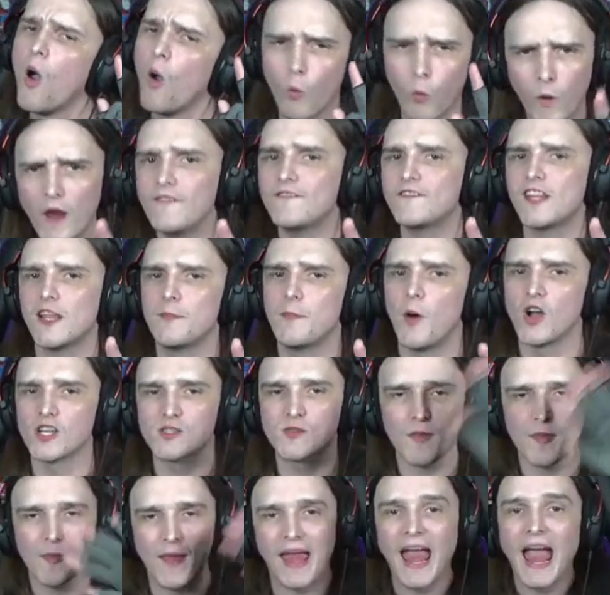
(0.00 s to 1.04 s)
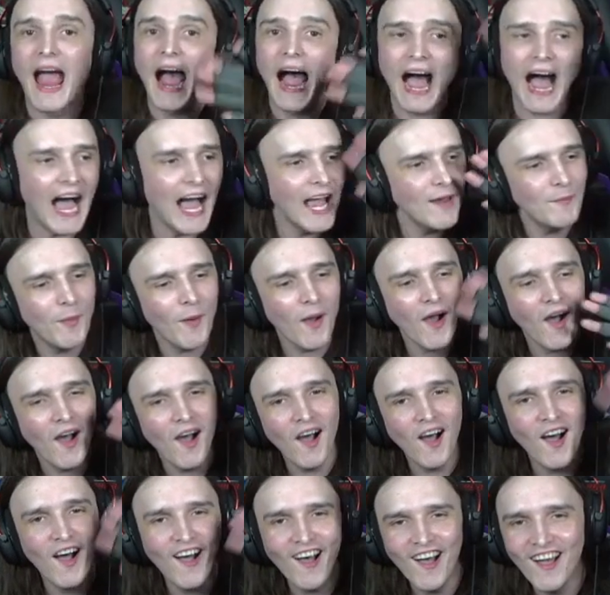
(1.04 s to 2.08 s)
Wave to the boss with me. Hi,
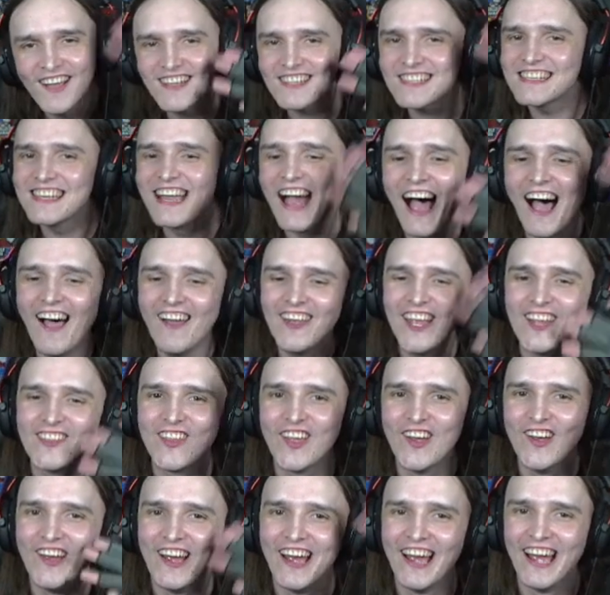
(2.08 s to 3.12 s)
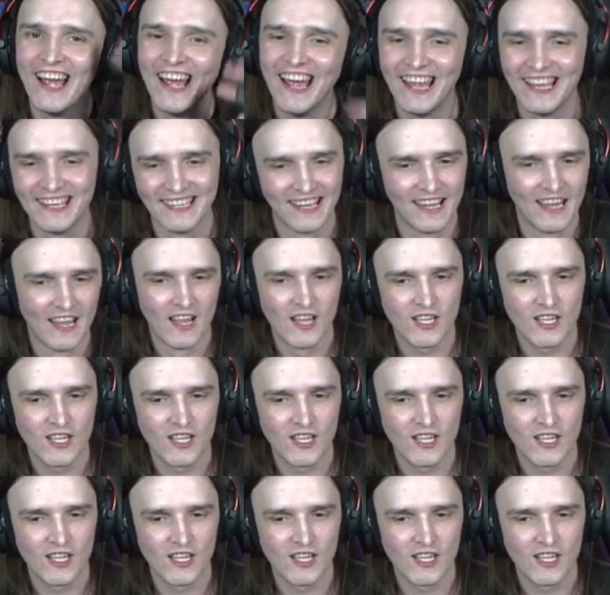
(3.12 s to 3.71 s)
boss. How you doing?